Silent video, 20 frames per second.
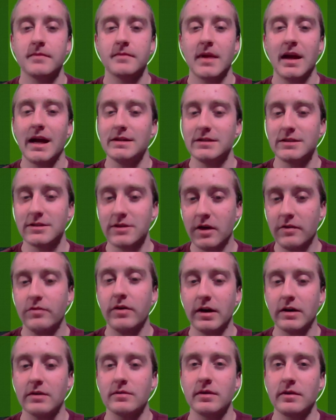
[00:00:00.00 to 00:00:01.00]
And stuff
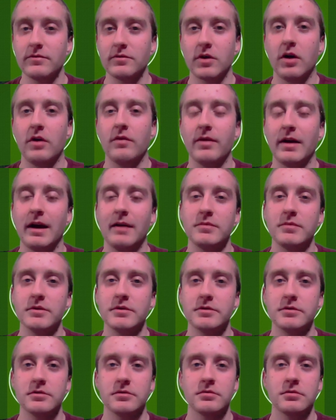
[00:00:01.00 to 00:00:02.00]
like LIV Golf
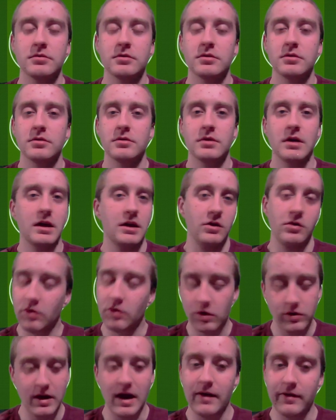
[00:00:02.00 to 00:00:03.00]
happens. And you can
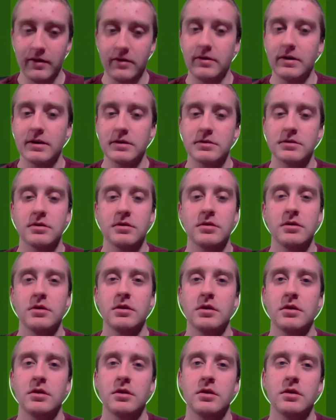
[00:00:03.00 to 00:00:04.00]
go down the list.
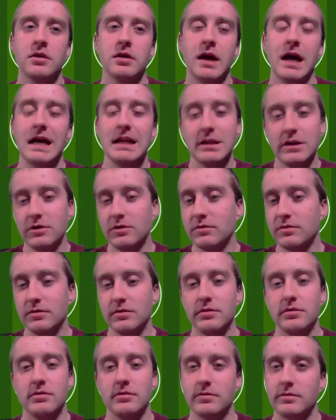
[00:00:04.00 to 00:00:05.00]
And you
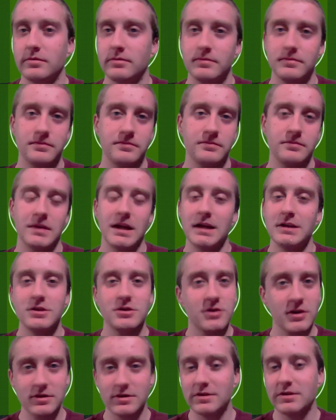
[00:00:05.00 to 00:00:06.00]
it's
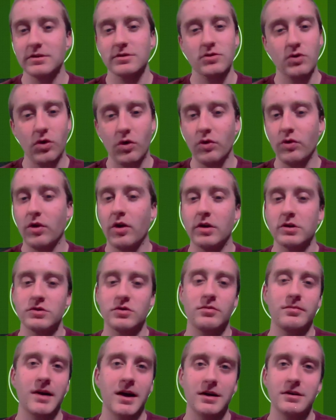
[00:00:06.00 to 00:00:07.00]
just this cold harsh
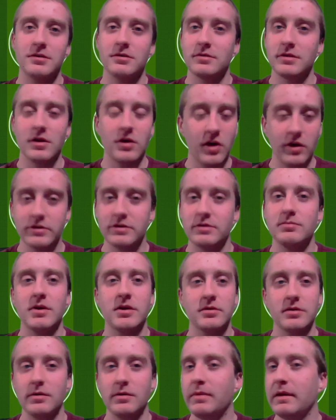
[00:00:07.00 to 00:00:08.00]
reminder that
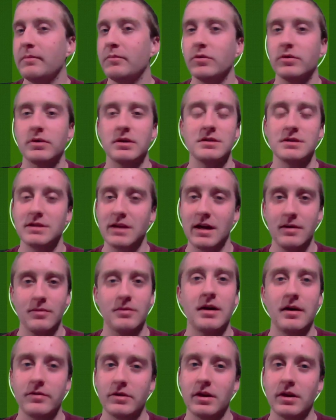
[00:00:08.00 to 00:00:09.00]
ultimately people can say
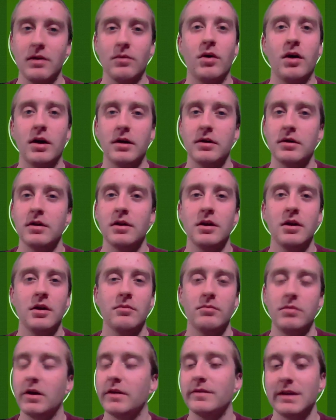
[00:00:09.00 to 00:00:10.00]
whatever they want,
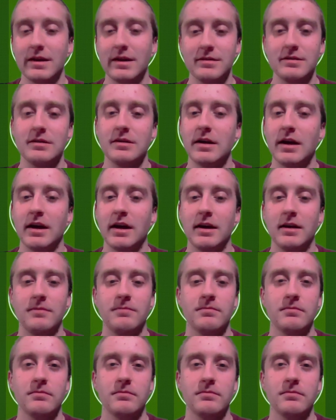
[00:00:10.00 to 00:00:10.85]
but at the end of the day,